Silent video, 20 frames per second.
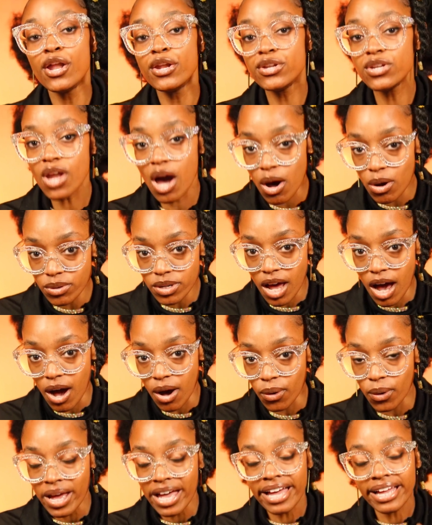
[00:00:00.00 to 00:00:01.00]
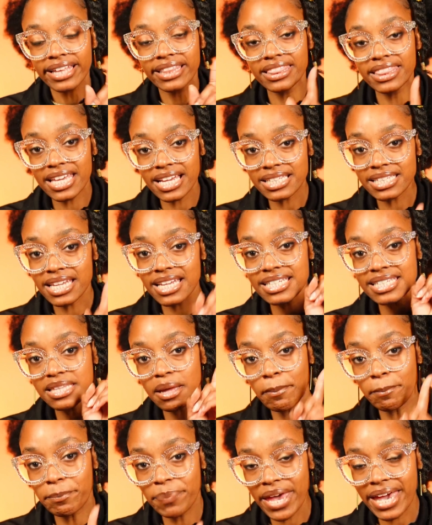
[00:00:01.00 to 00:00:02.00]
no-no. This is
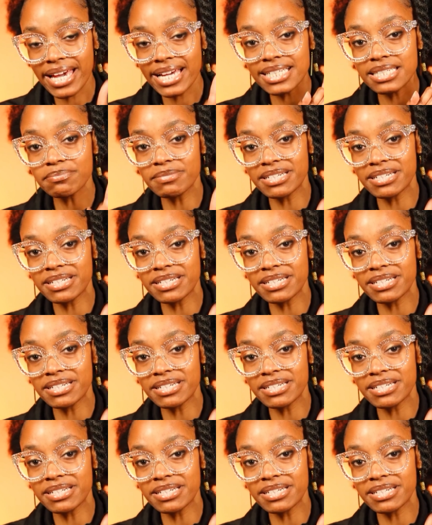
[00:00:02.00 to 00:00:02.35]
the biggest